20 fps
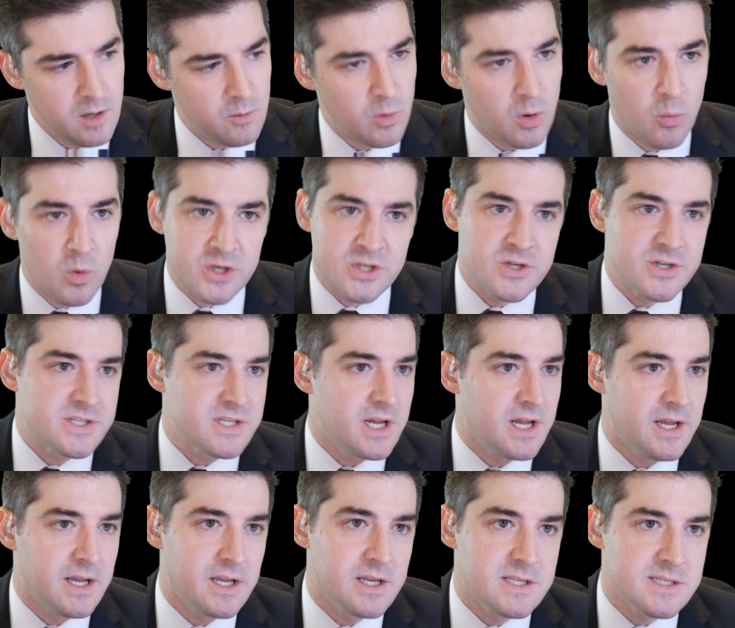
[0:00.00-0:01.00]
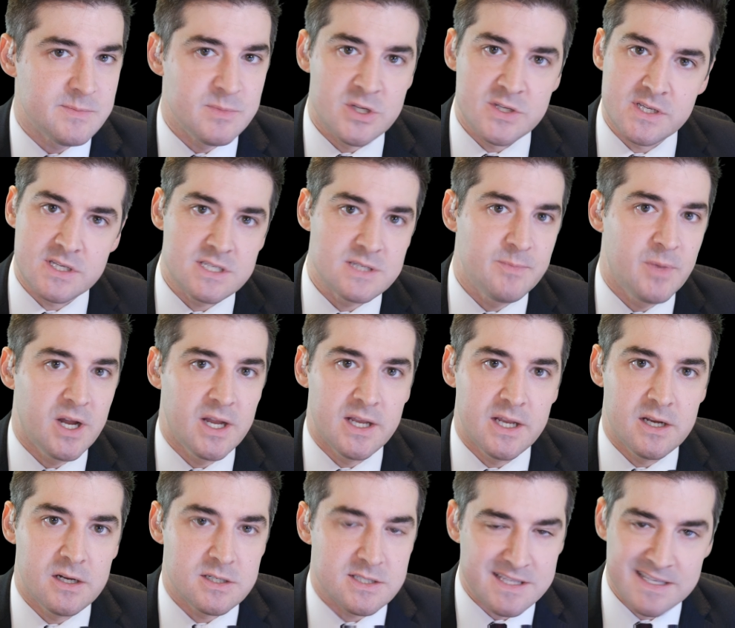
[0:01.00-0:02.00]
And what you're saying is music to my
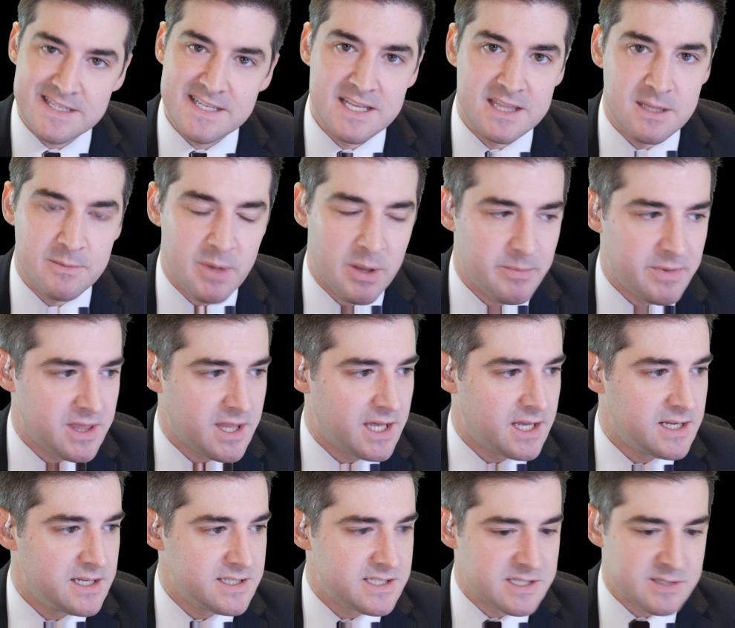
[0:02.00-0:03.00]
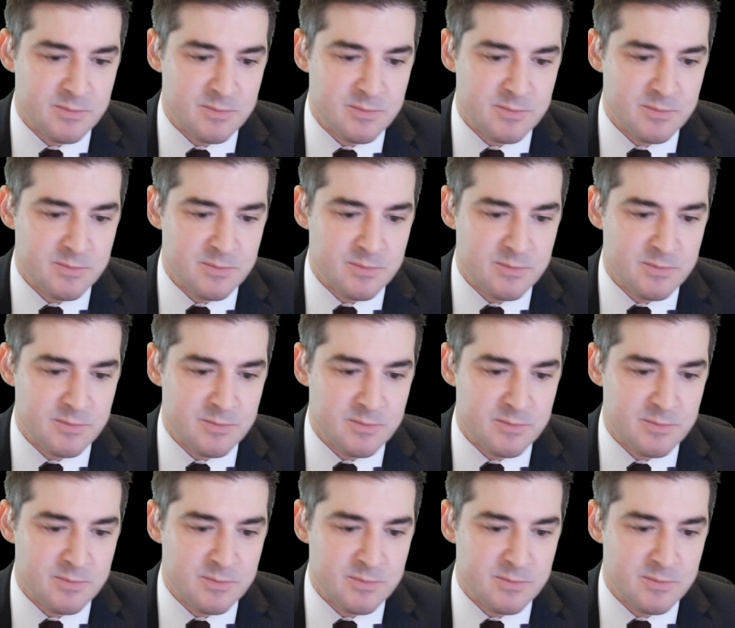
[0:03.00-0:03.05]
ears. The 10th Amendment, that is.